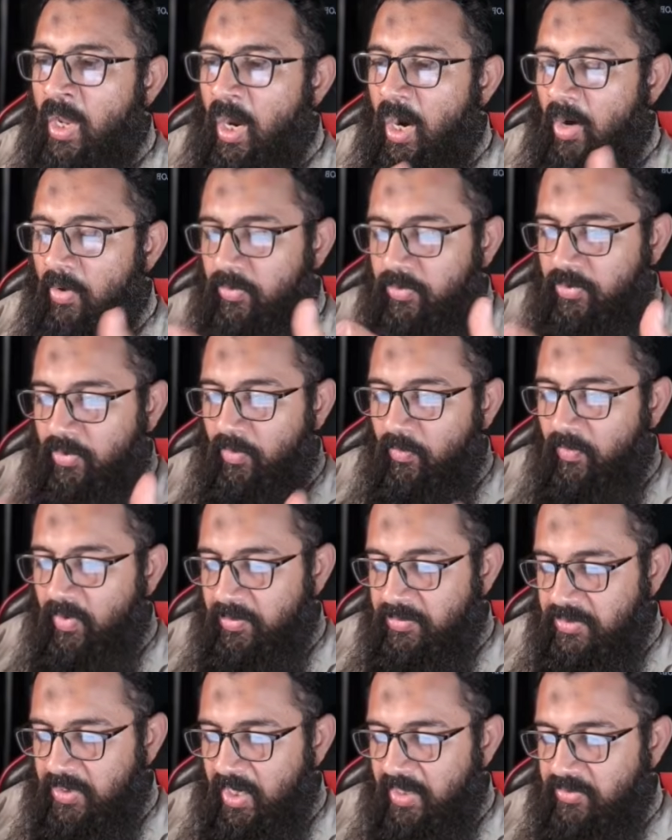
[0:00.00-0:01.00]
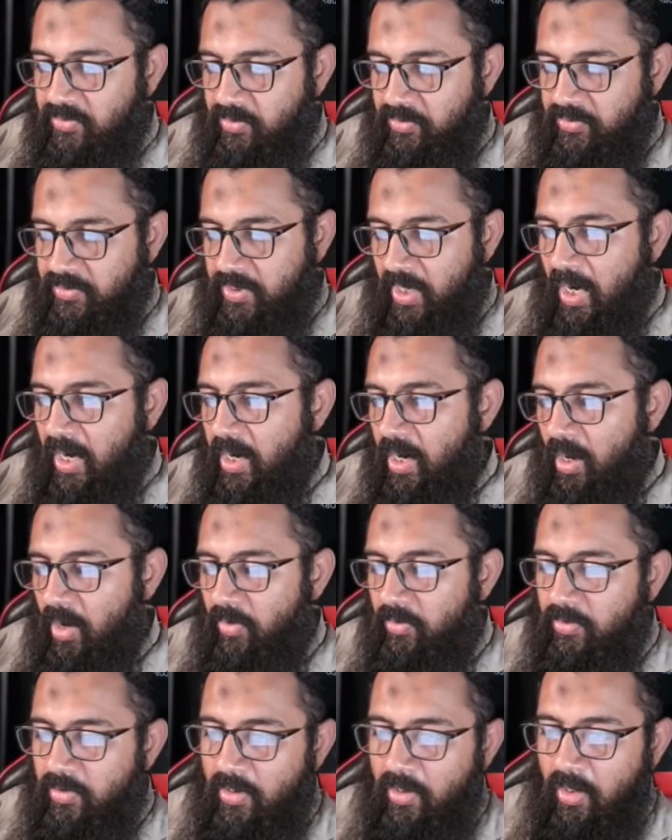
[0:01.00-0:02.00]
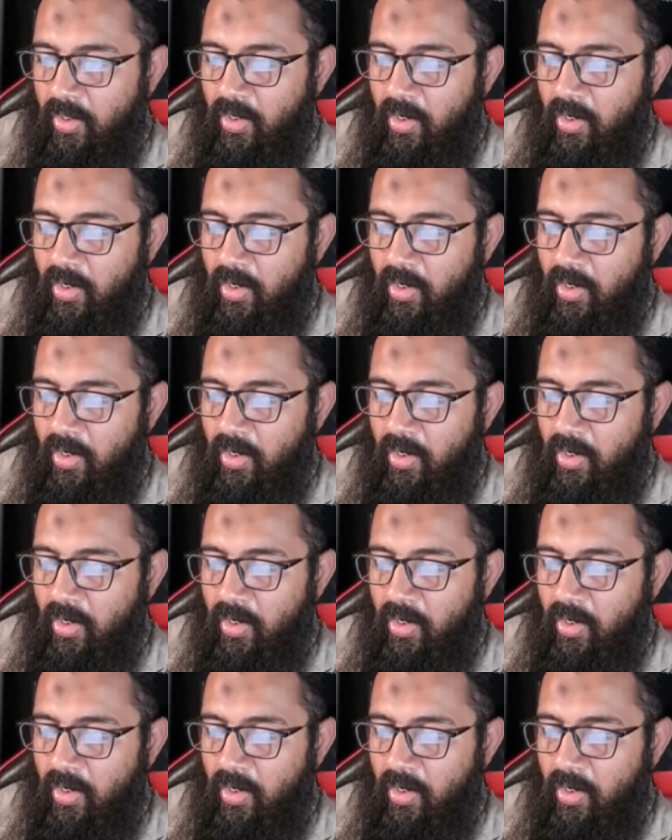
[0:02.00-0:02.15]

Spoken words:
out your websites to stand out